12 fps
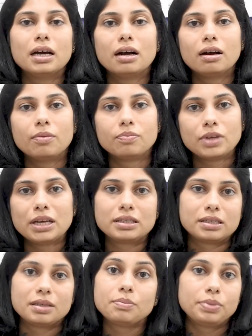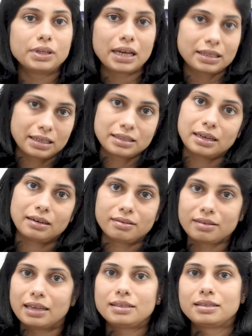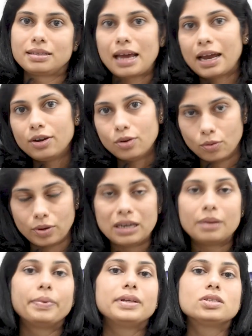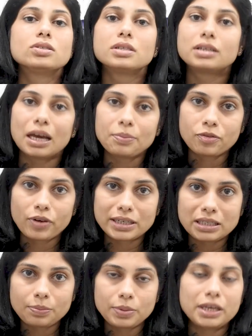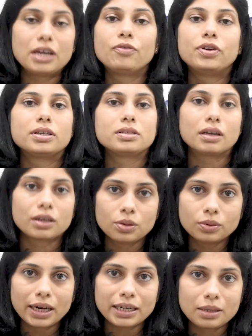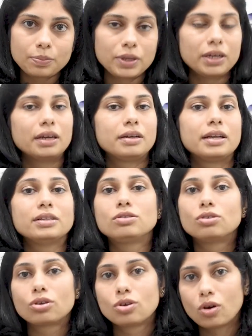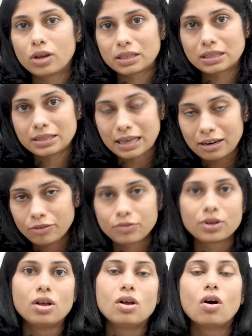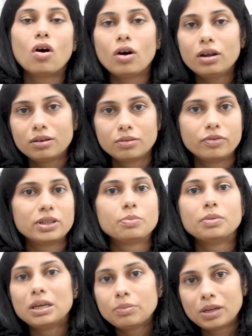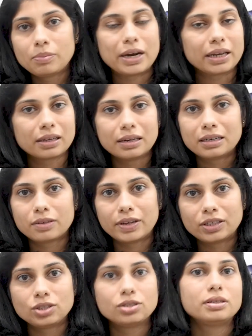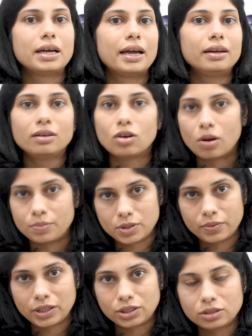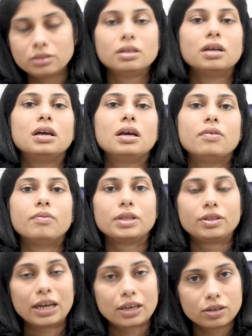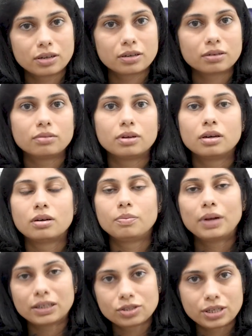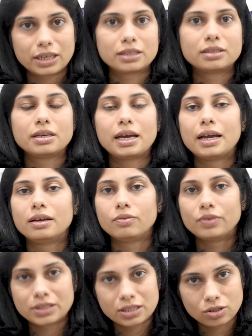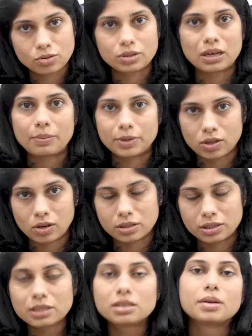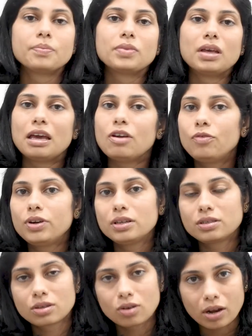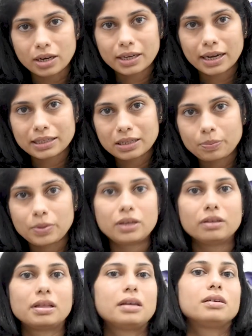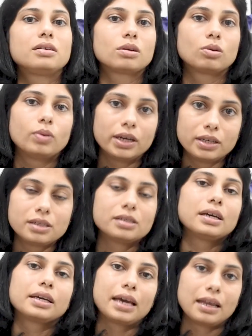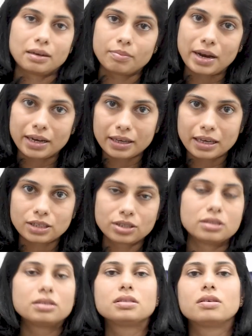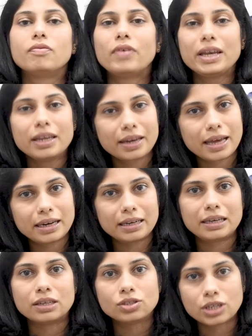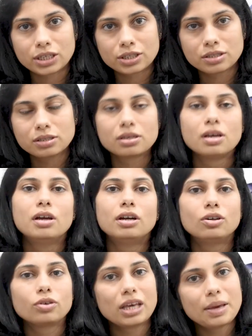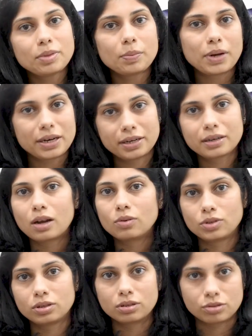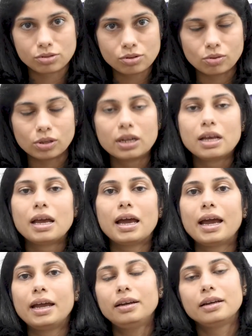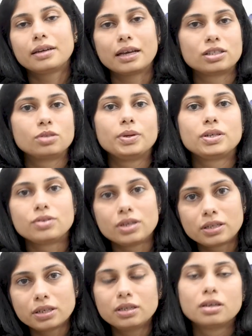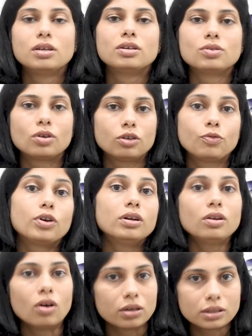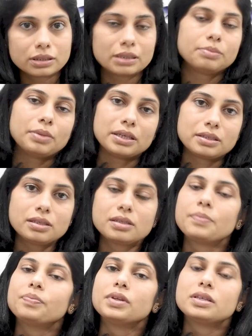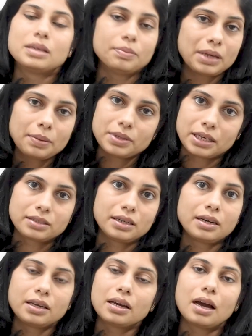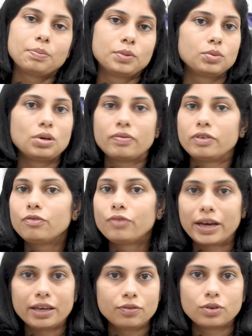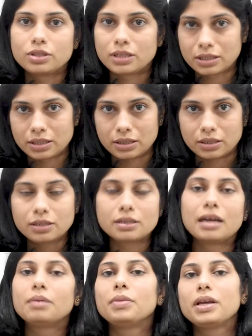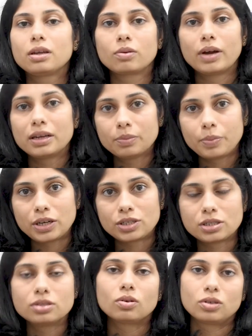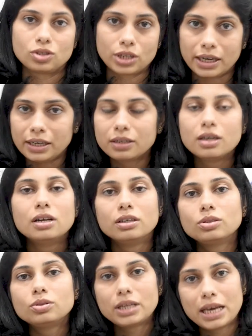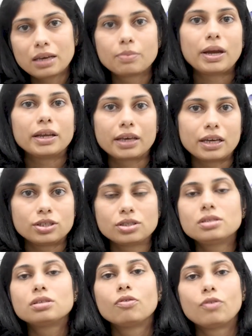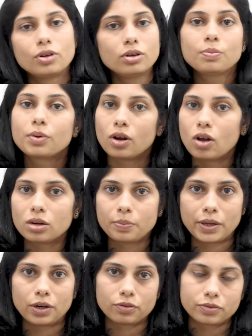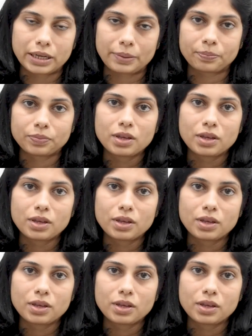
It's as simple as I said, yes and no. It depends on the type of ITP. If it is acute ITP, it tends to cure itself or with minimal medical intervention and observation with regular blood checks and visits to the hematologist. If it is chronic ITP, then it requires, again, medications, very rarely injections, to keep the platelet count in control, and it has to be treated sort of on a longer term basis, sometimes extending up to even 5 or 6 years, and may require the patient or child to take medications for a prolonged period of time.